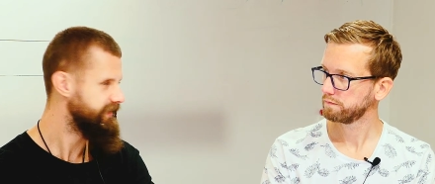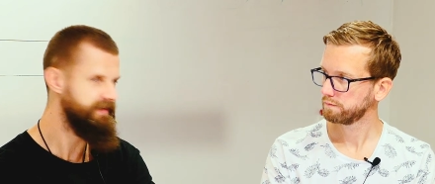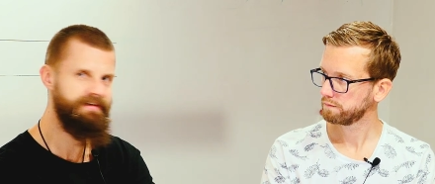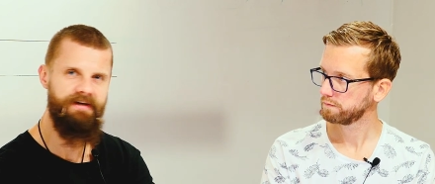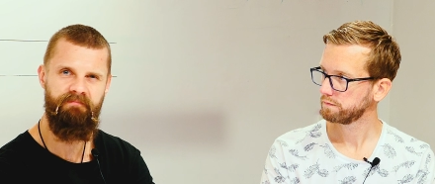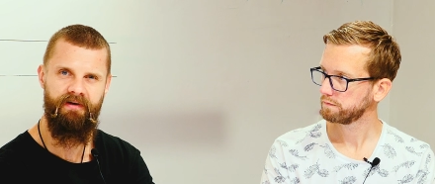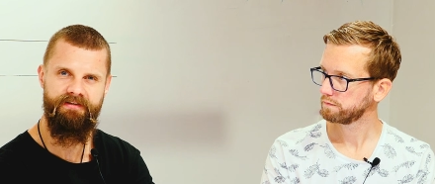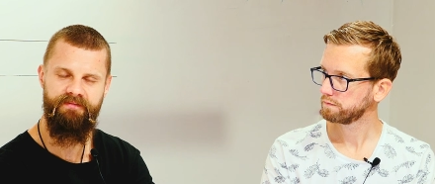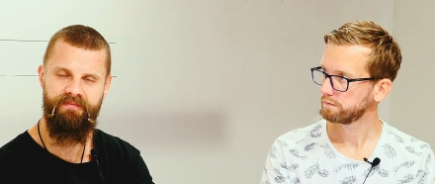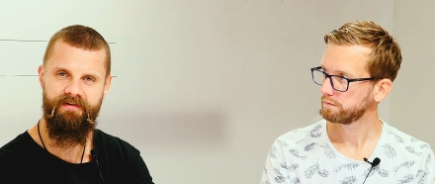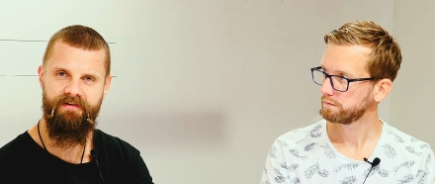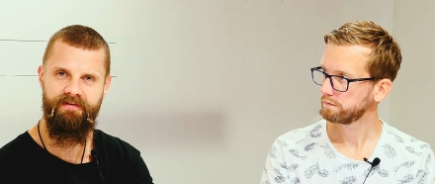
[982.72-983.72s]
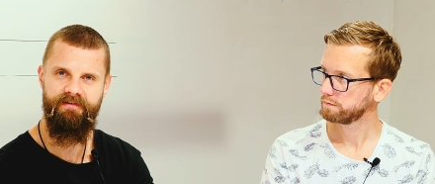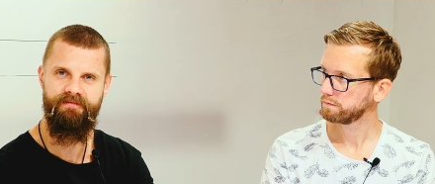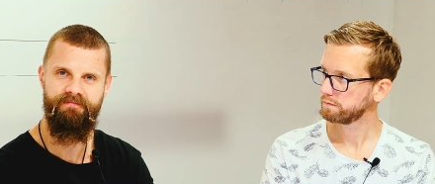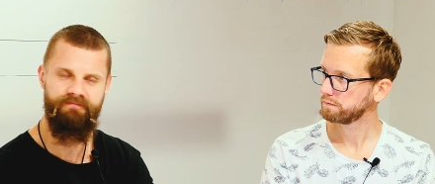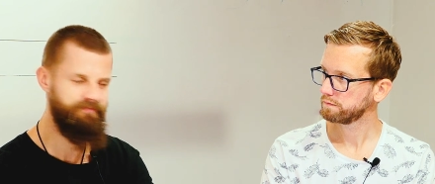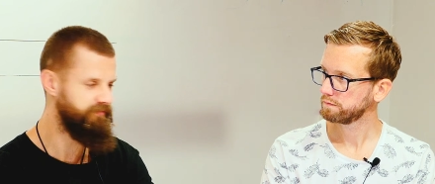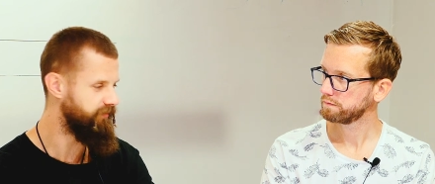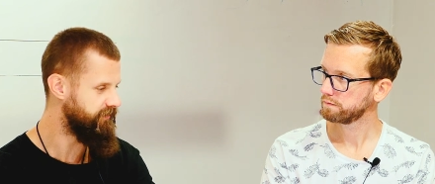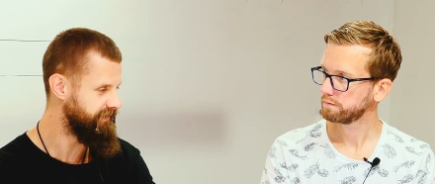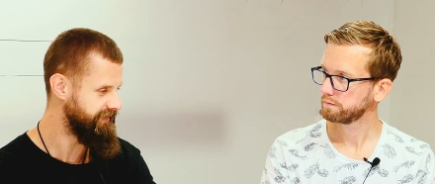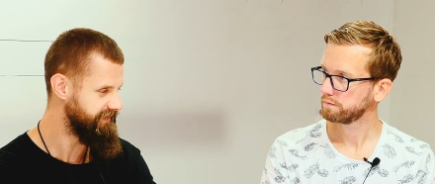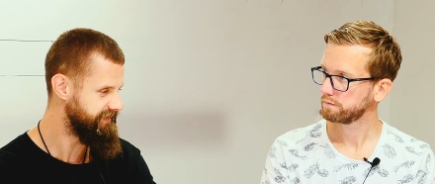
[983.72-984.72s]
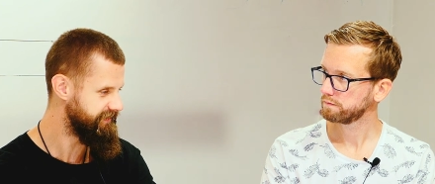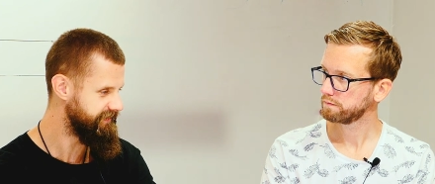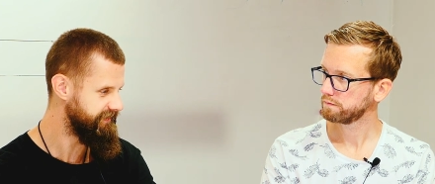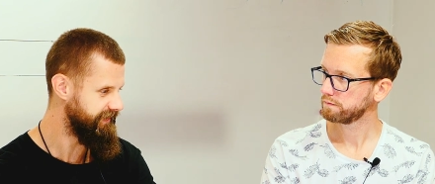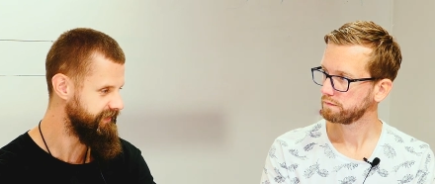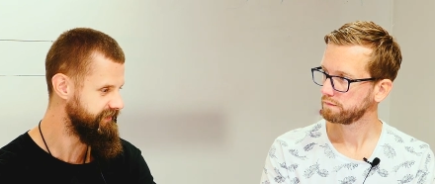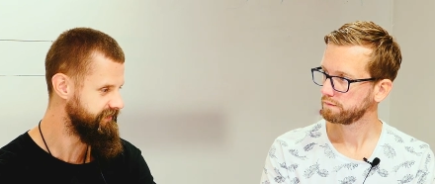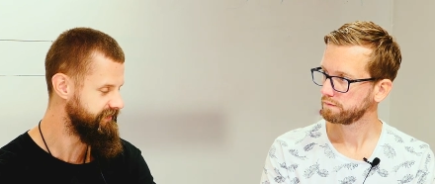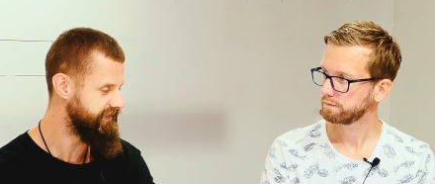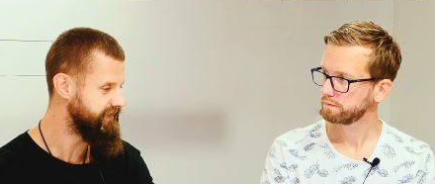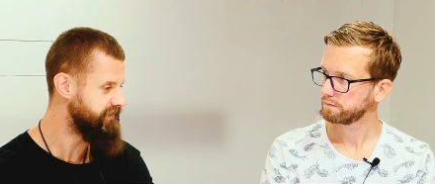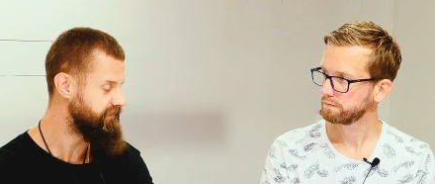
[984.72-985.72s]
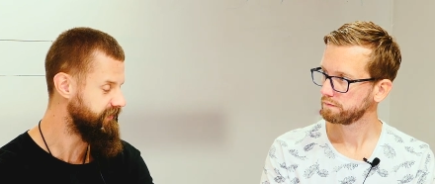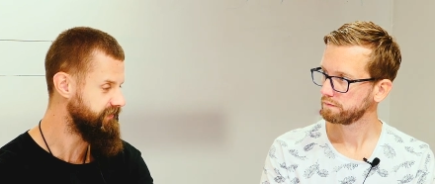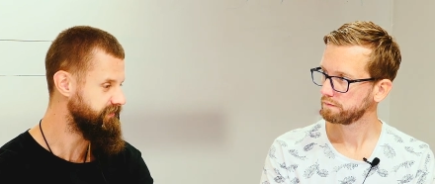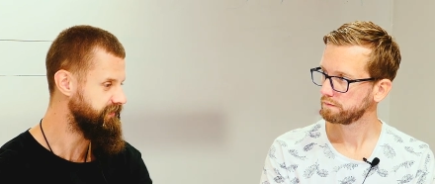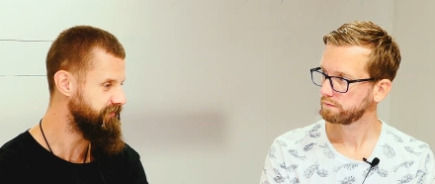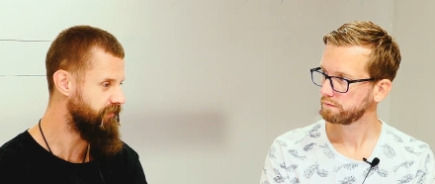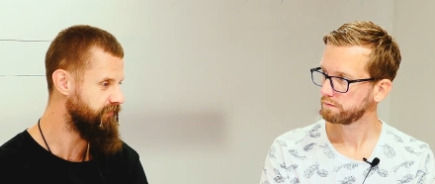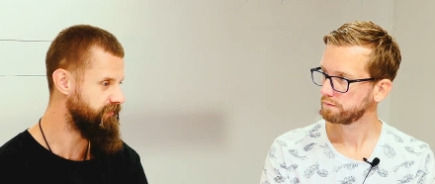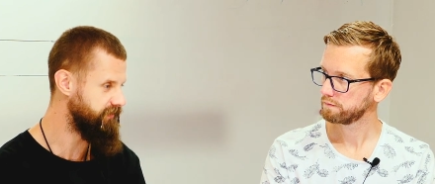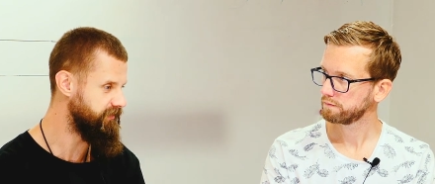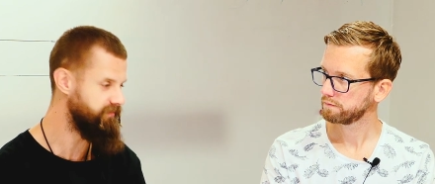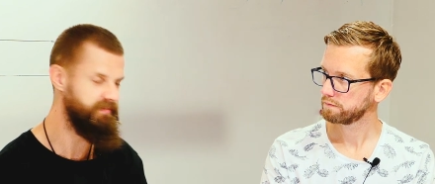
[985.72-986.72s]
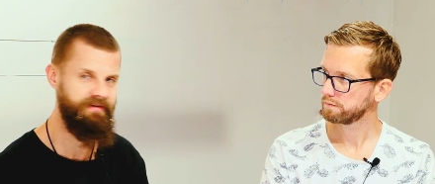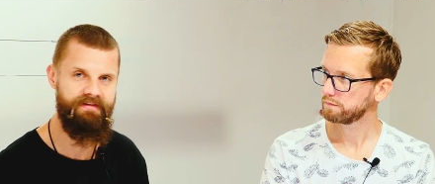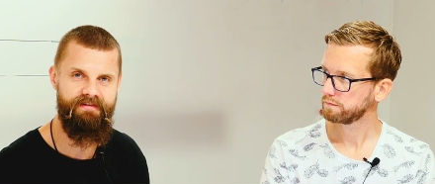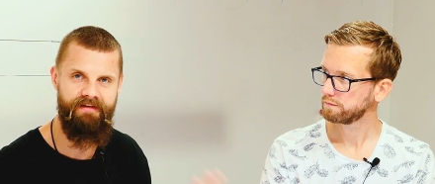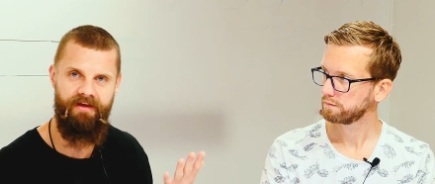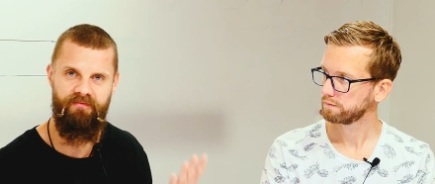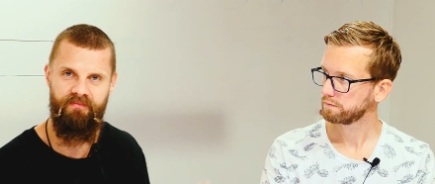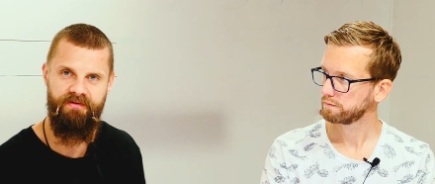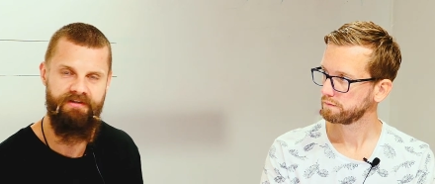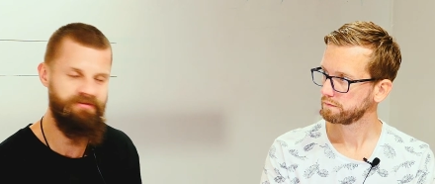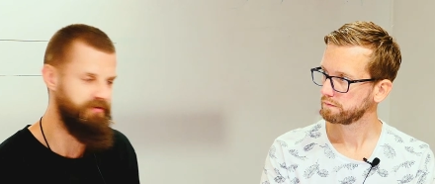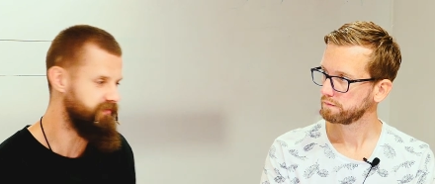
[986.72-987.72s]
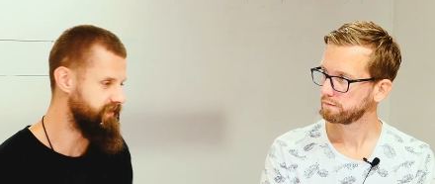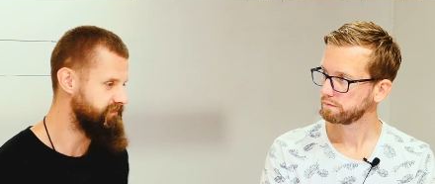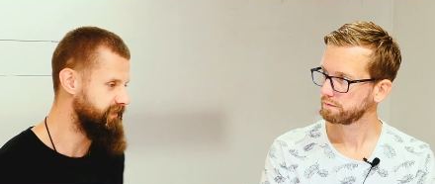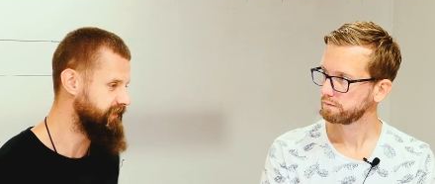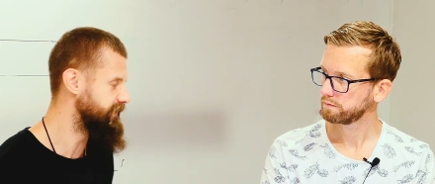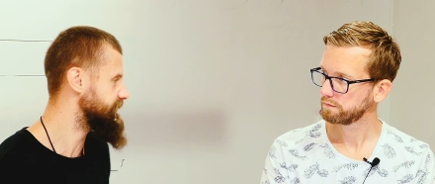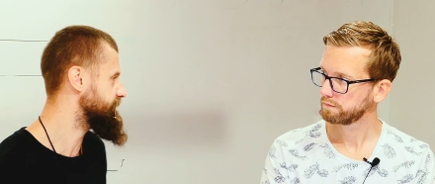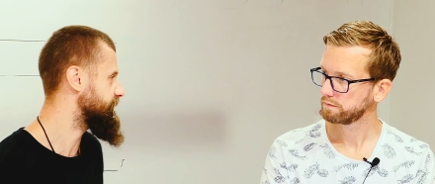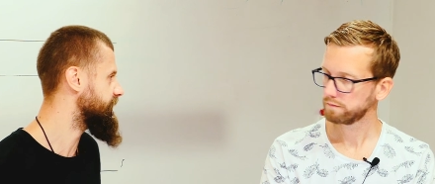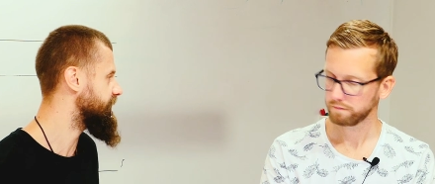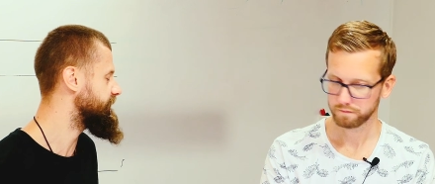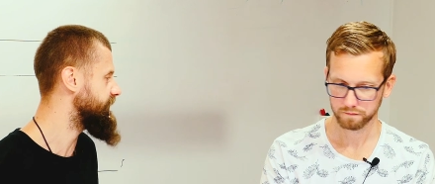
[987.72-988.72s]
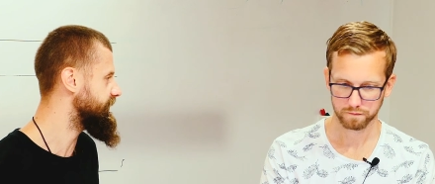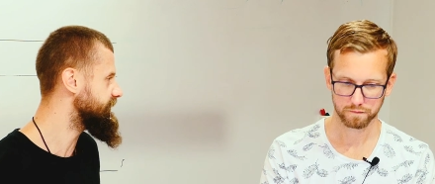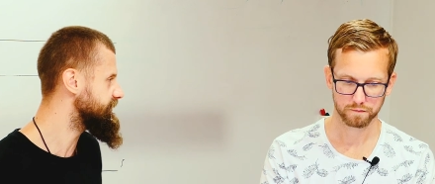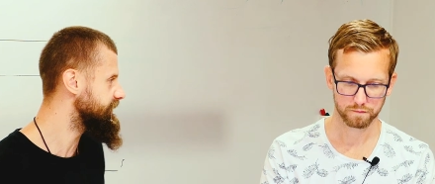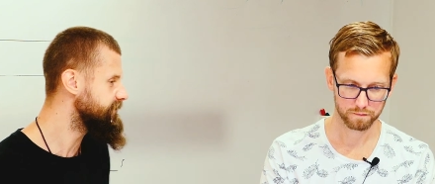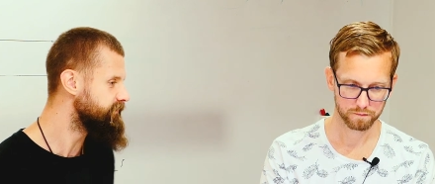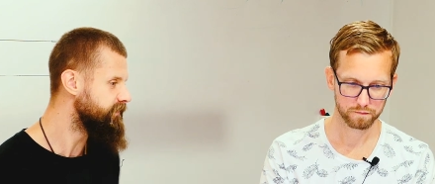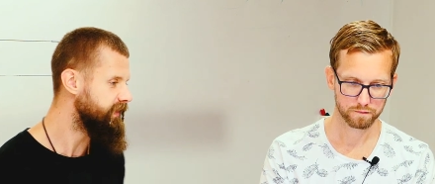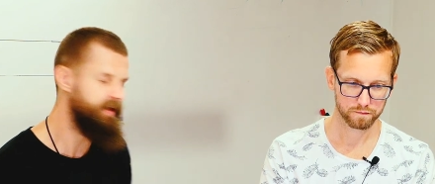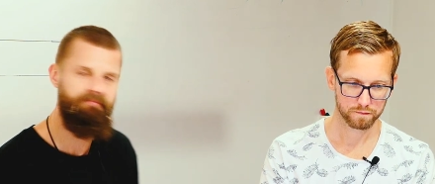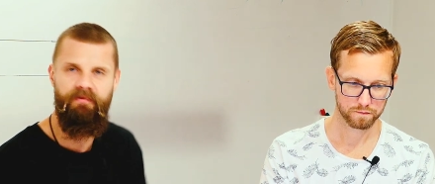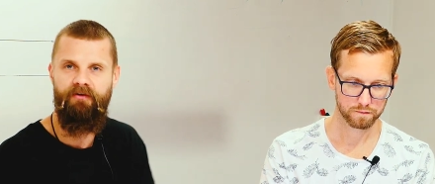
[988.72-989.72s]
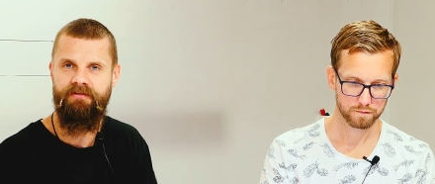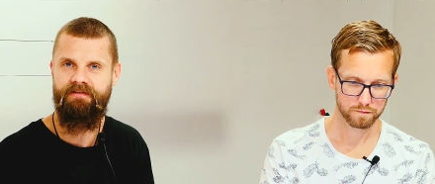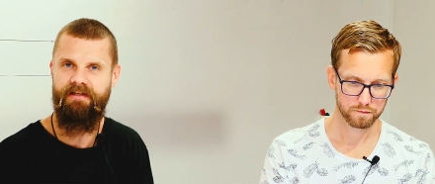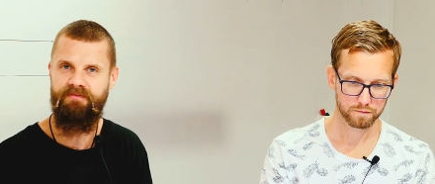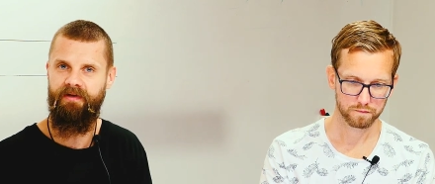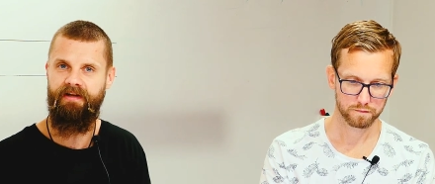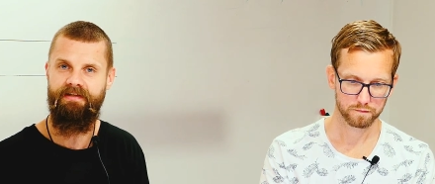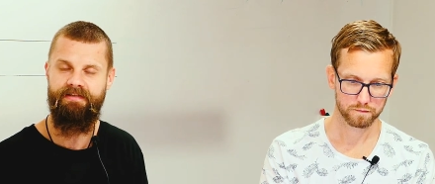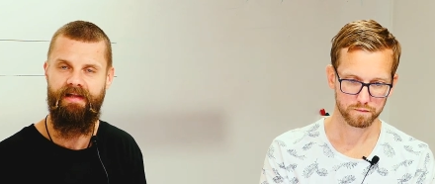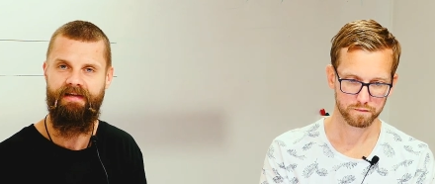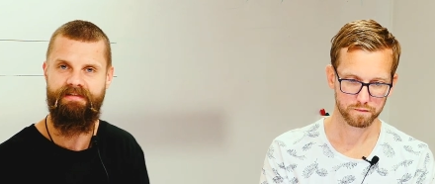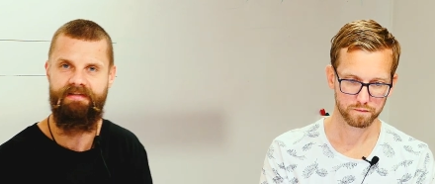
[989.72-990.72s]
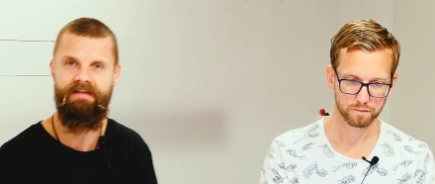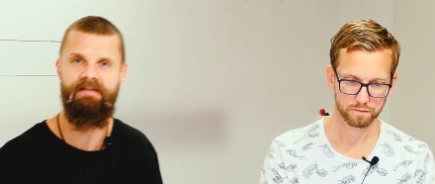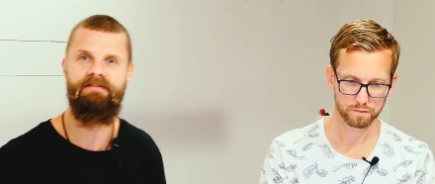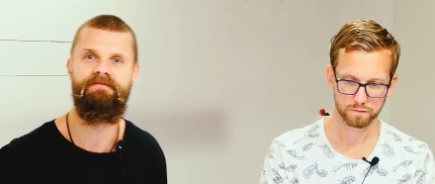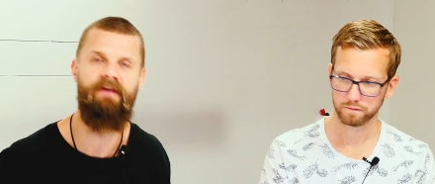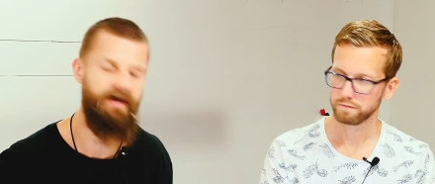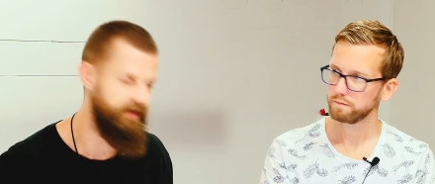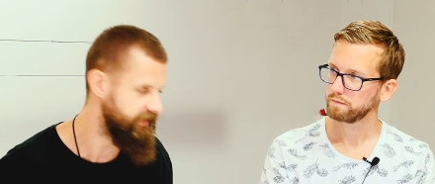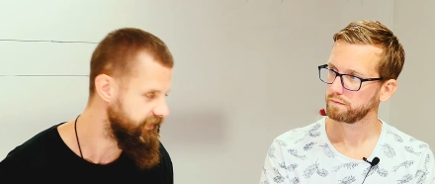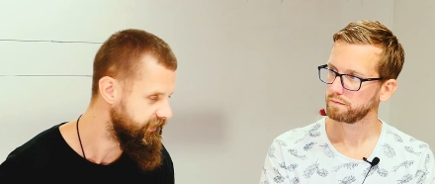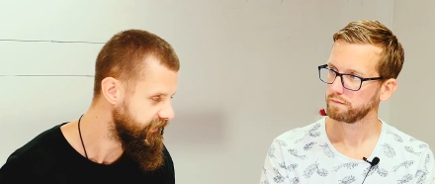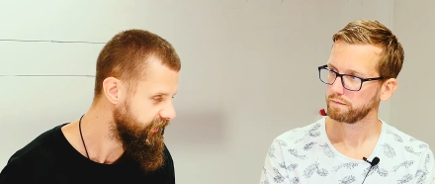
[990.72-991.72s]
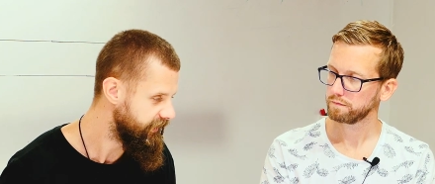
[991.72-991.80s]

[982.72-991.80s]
Speaker 1: incompatible formats and incompatible overall, but like we just called them manifest for conveniency. And because that's what it is, like a settings file.